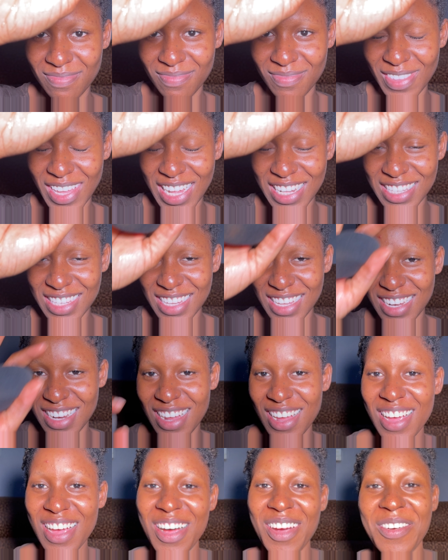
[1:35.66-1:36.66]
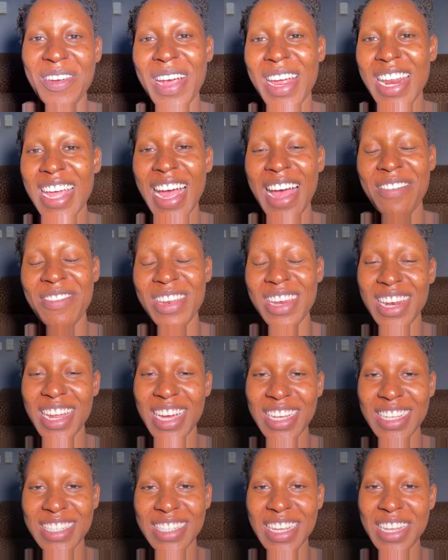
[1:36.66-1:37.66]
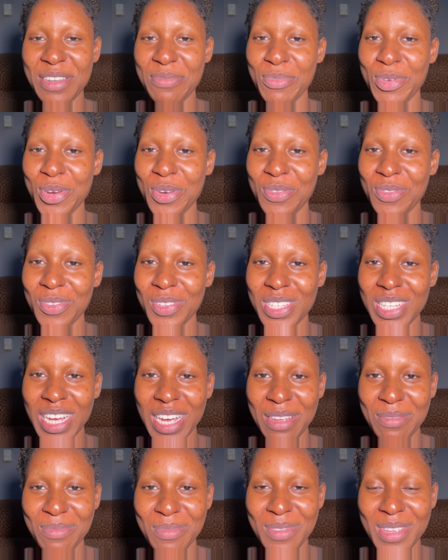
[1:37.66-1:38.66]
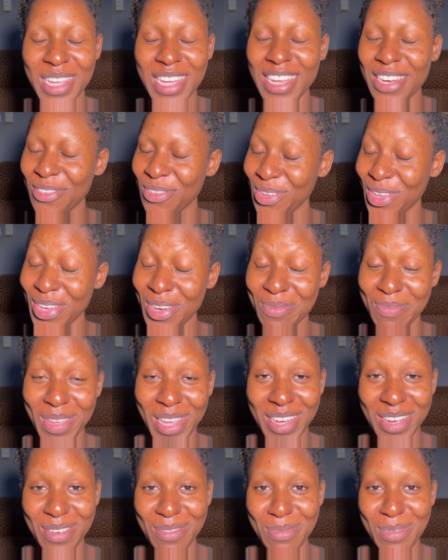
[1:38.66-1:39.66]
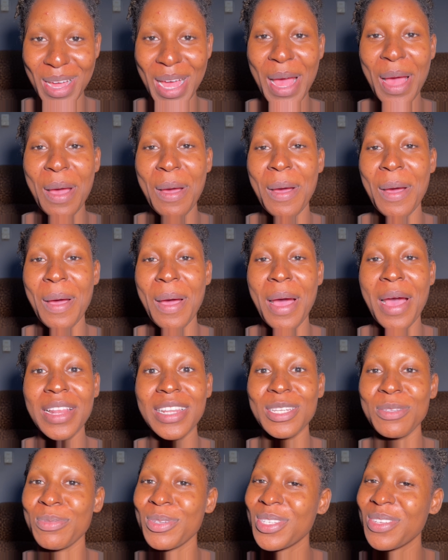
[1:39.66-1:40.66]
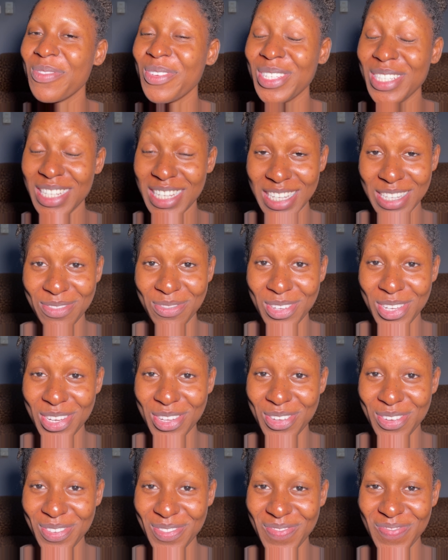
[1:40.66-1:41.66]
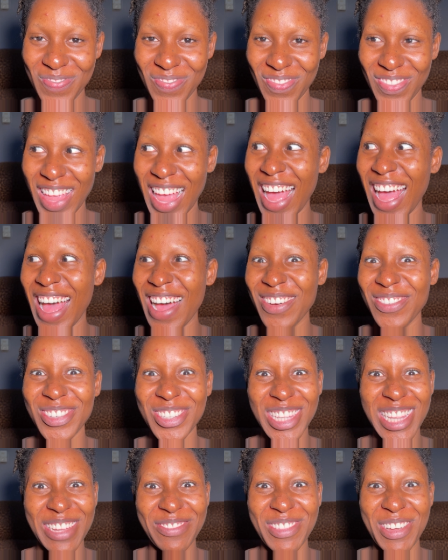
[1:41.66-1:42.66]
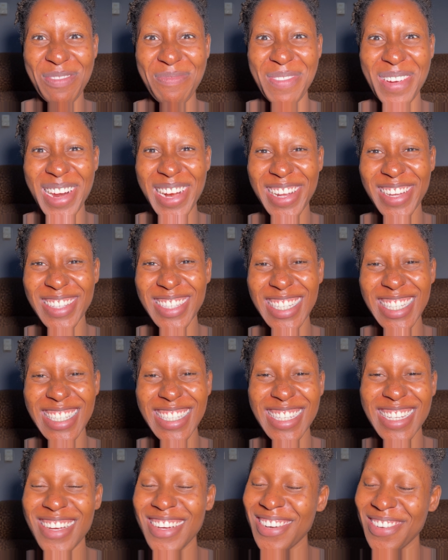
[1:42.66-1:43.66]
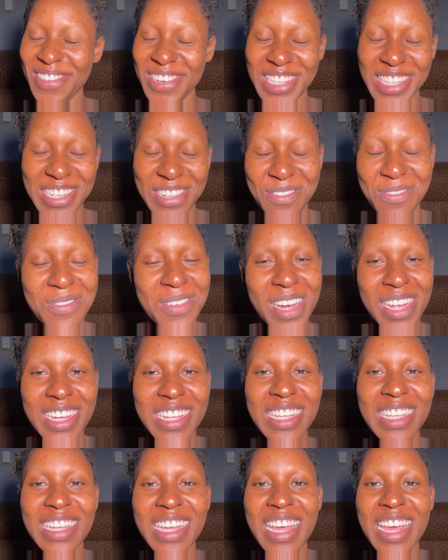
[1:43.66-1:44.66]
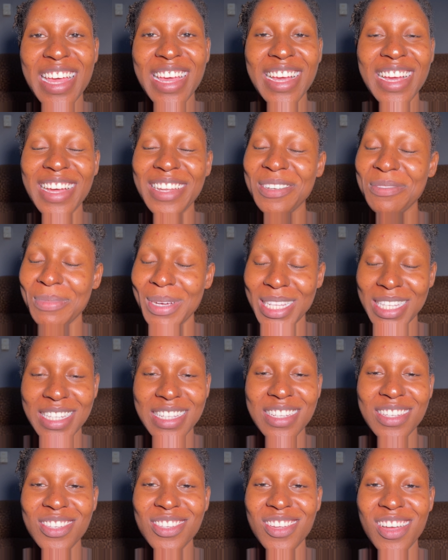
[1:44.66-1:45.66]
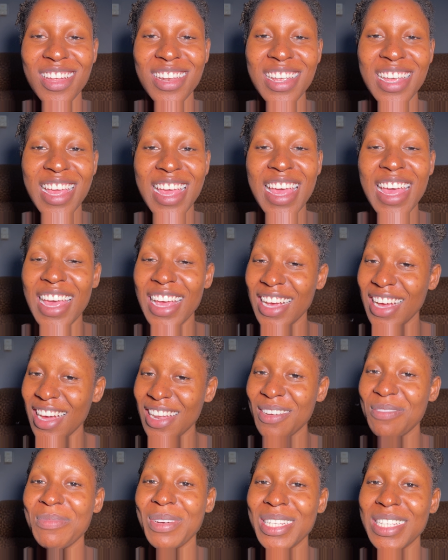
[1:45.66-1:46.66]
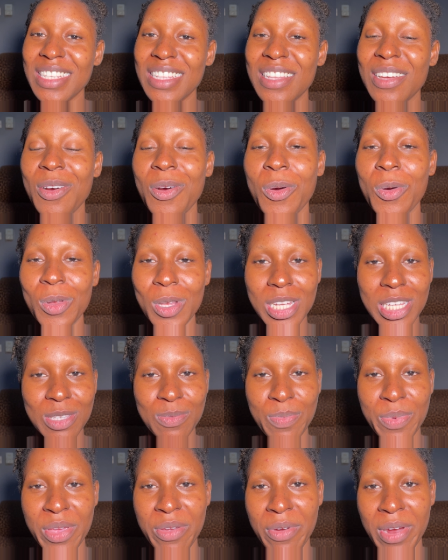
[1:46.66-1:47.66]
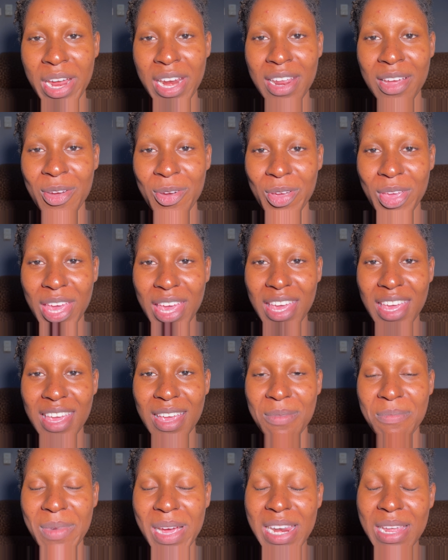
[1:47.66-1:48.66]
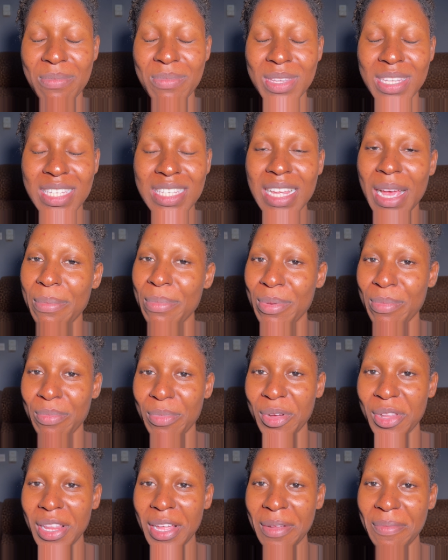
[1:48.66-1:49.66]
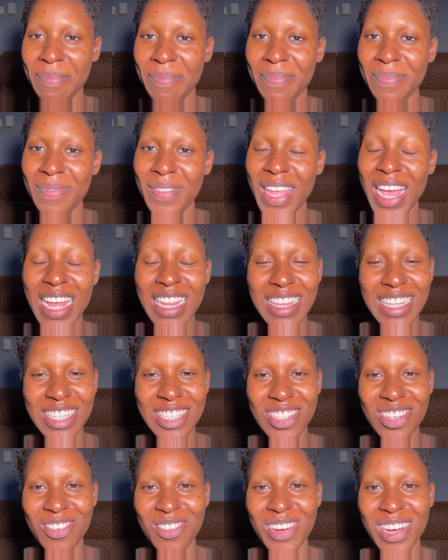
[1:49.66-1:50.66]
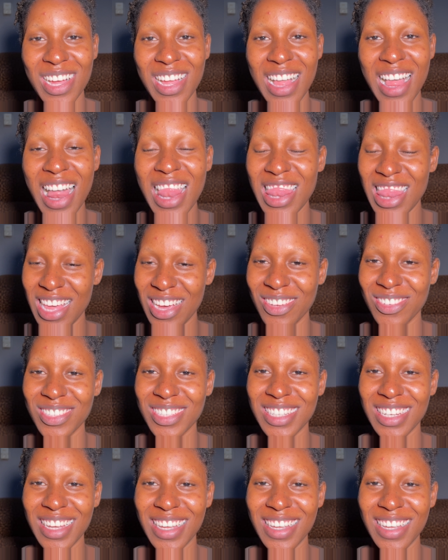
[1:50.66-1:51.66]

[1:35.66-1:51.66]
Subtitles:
That's it. All right, have a nice and a beautiful time in doing your makeup. The sponsor for today's video, I almost left that part out, is God Almighty the Father, God Almighty the Son, and God Almighty the Holy Spirit. Okay, my name is Abimbola Adeshawa Laoshe.